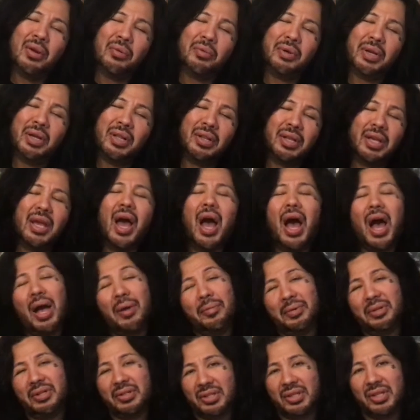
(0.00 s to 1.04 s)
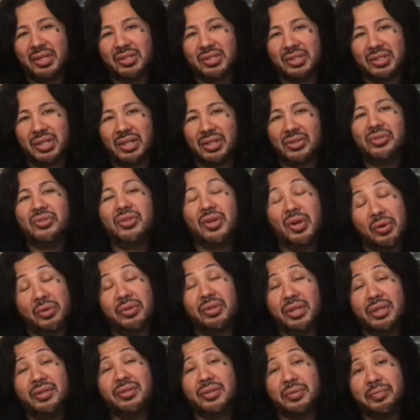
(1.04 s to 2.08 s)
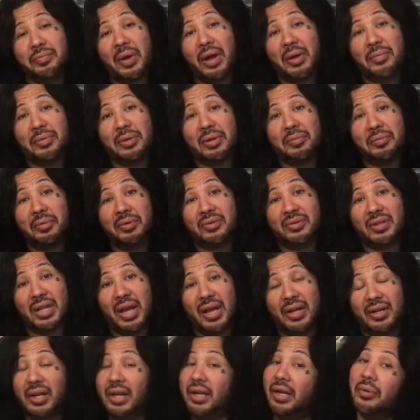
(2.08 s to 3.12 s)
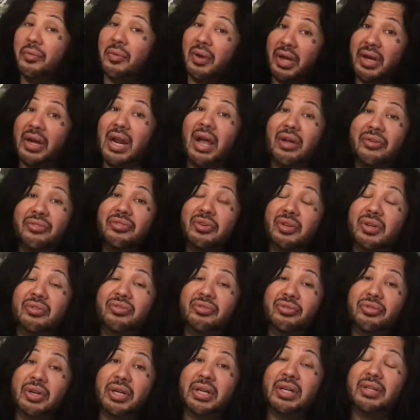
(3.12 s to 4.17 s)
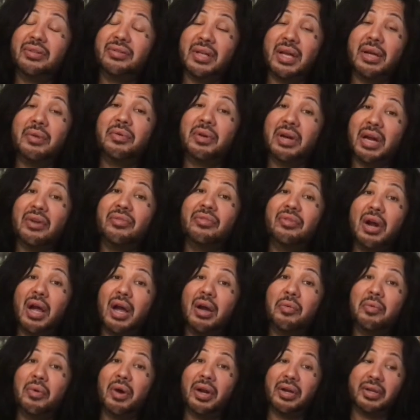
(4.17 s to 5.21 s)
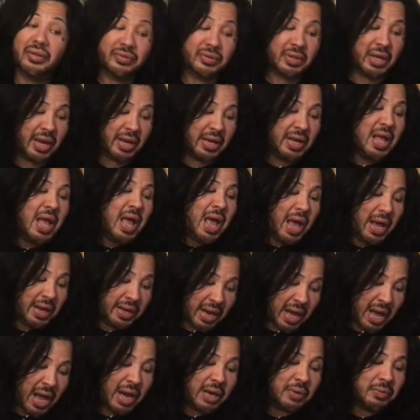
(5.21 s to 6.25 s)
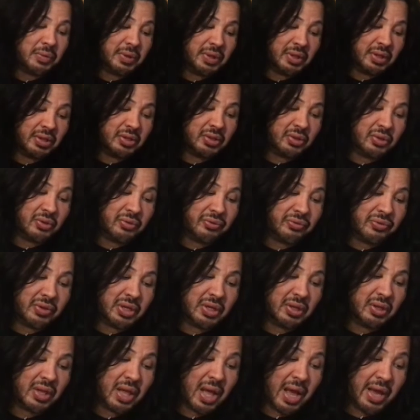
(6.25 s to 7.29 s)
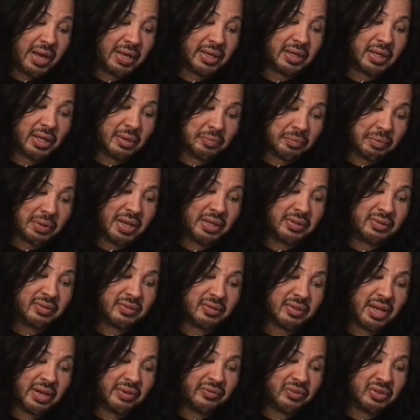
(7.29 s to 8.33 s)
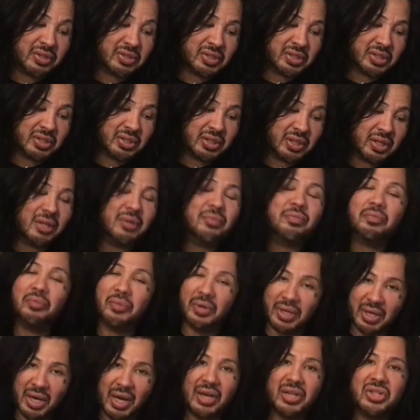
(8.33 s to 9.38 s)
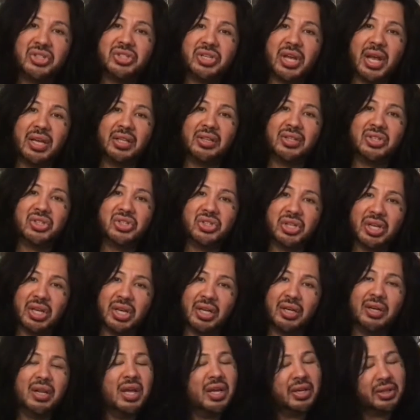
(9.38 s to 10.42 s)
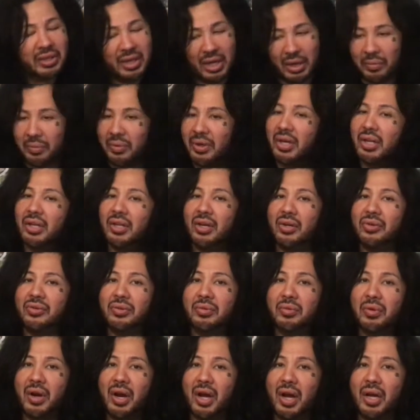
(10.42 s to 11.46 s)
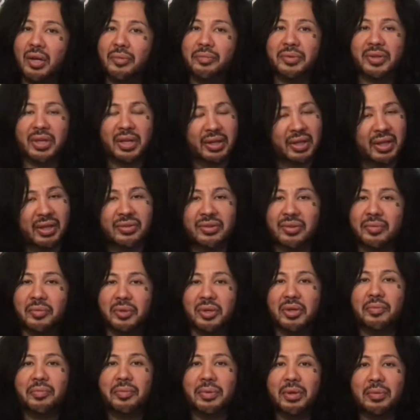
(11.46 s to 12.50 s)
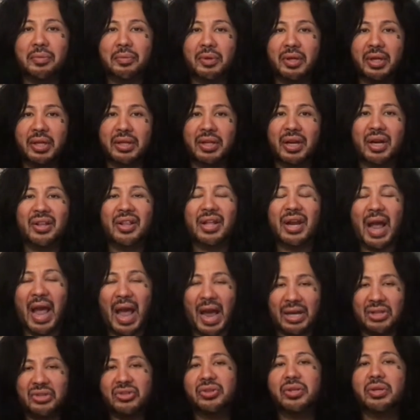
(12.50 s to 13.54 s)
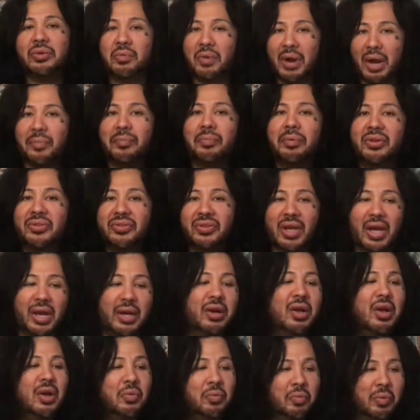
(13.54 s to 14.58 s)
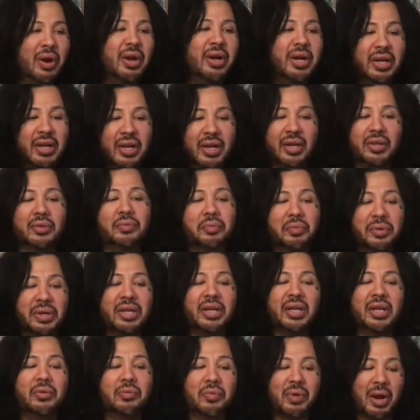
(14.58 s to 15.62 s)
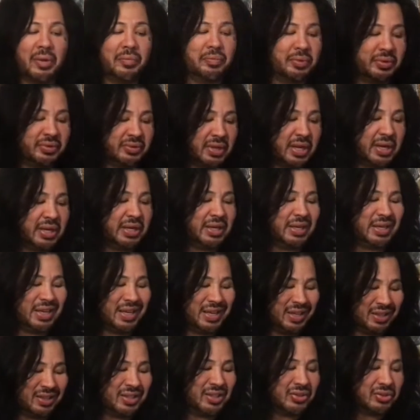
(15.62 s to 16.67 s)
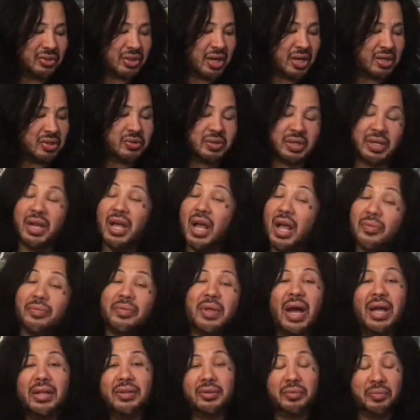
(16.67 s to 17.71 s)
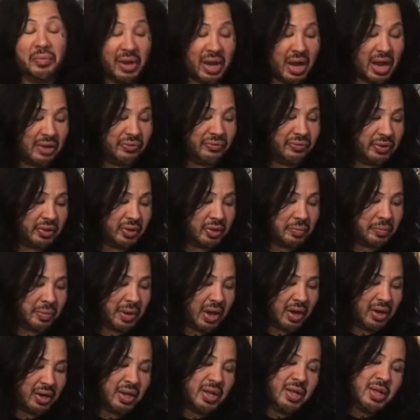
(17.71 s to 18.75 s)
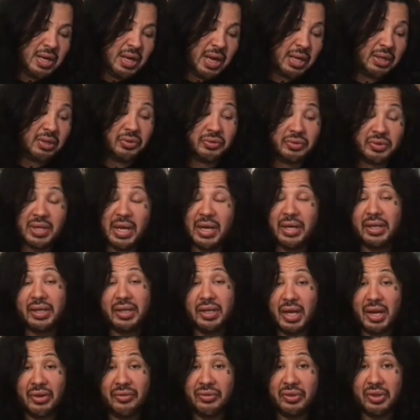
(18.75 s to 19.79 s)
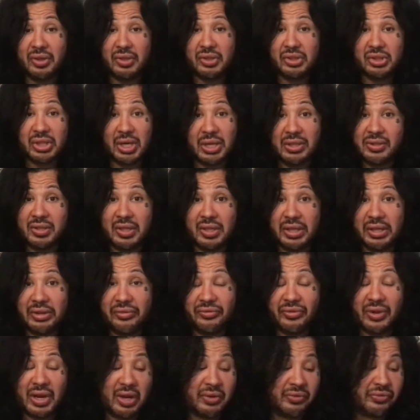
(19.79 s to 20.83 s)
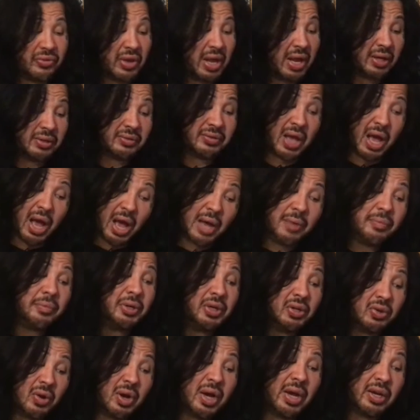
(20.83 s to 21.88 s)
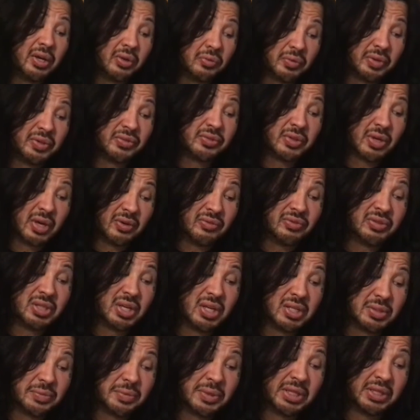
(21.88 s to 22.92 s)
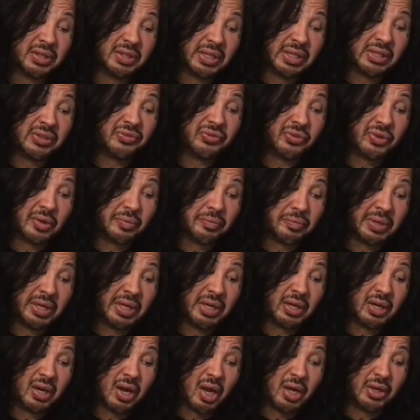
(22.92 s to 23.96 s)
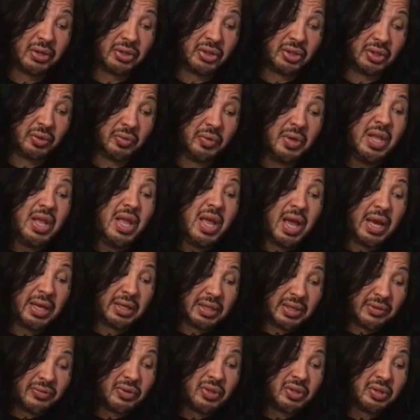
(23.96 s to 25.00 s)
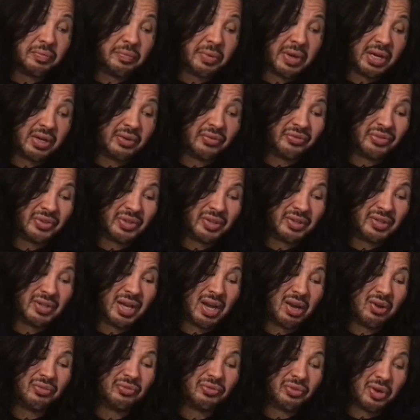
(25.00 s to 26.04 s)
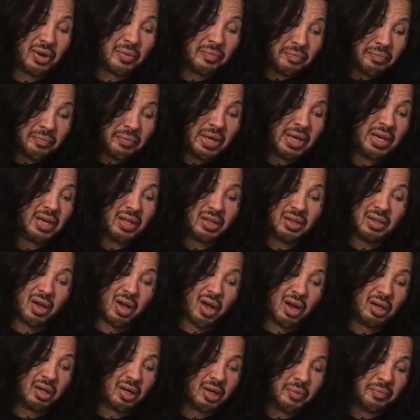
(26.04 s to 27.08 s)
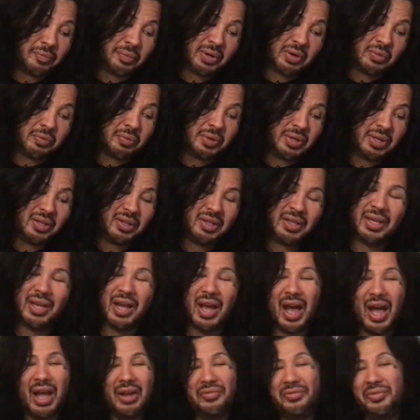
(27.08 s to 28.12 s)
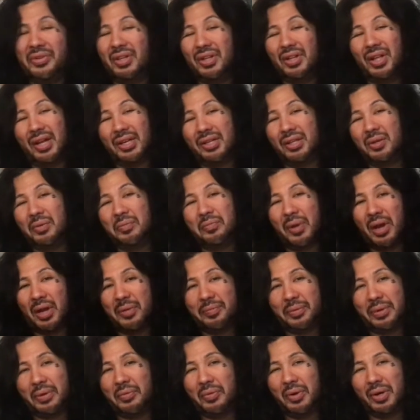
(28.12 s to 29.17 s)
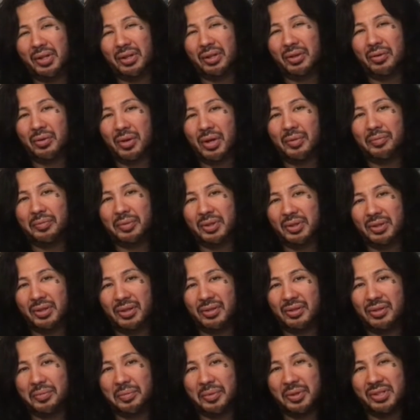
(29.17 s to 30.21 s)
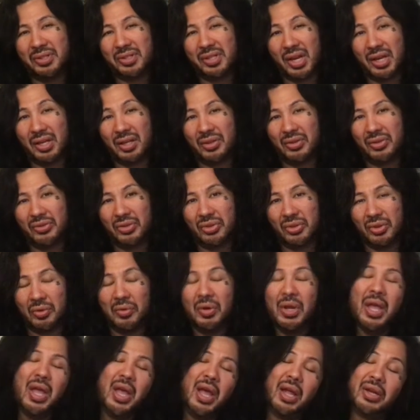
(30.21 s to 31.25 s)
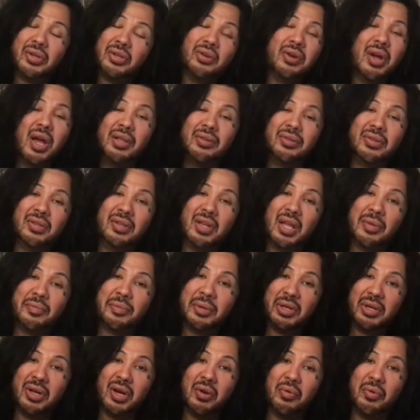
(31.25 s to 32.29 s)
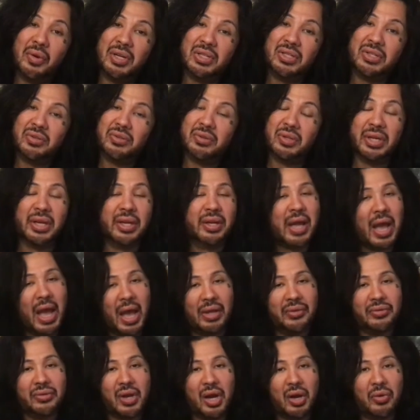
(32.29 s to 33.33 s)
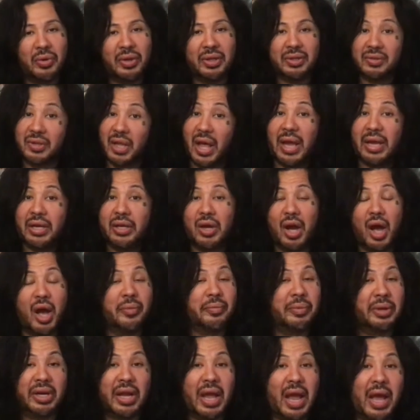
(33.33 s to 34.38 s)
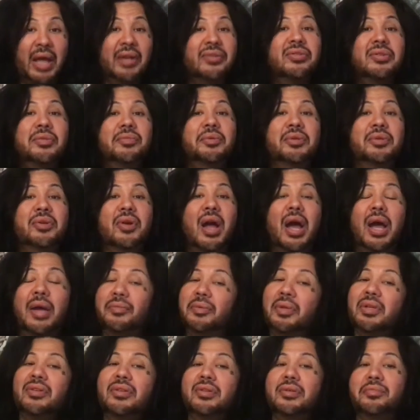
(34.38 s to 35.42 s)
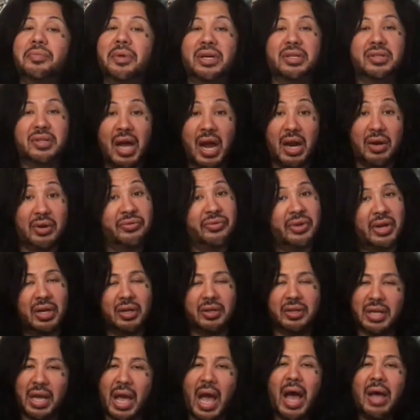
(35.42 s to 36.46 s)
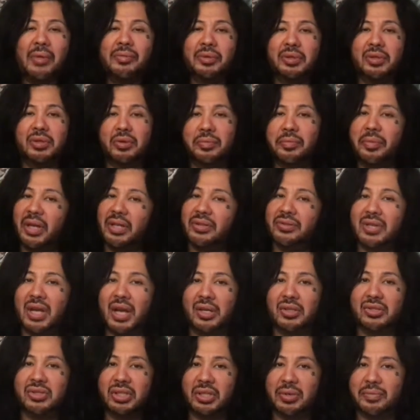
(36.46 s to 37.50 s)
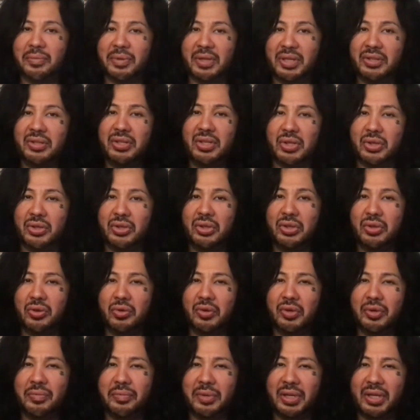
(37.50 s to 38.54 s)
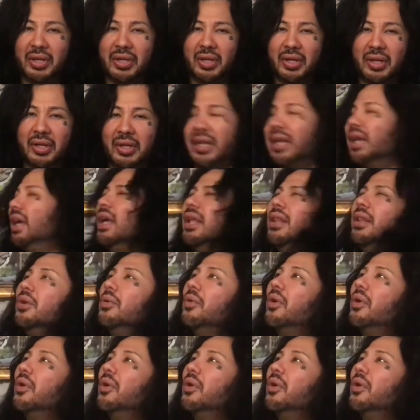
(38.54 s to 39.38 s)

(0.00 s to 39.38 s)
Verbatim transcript: really, I'm indigenous, so this is my people's land anyway, and I feel free to say whatever I want to say. And I really do feel like in places like Virginia, we got to shake the sheet, get rid of those crumbs, and get some new people in there that actually represent what it is we need represented in this country. That's the way I feel about it. And Lieutenant Governor Justin E. Fairfax, I'm going to go ahead and reserve judgment at least for a minute on you and give you the benefit of the doubt for a minute longer. But really, I feel like you might be one of the crumbs that needs to be shaken too. And you guys can let me know what you think. As always, like, comment, and subscribe. This has been Thai Rivera, the absolute best LGBTQ comedian in the